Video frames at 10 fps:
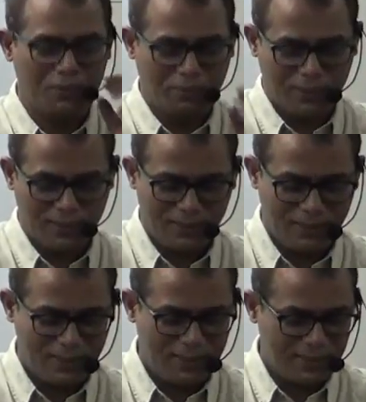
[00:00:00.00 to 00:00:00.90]
part, and
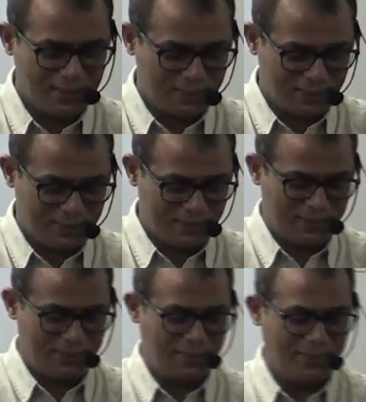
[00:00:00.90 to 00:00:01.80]
yet they
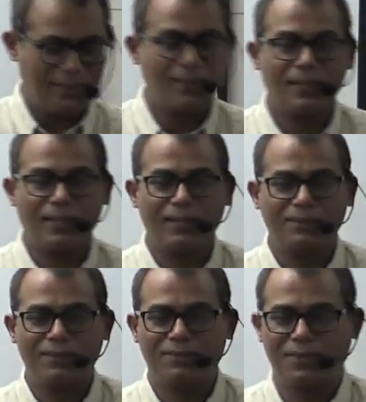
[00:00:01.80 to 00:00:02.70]
run
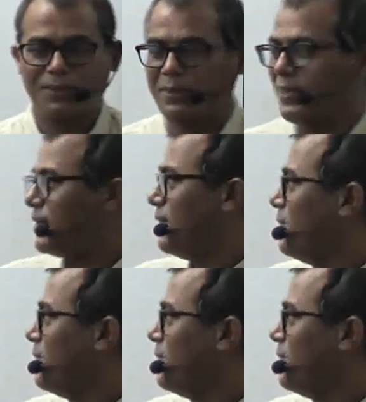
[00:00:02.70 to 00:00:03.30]
away from it.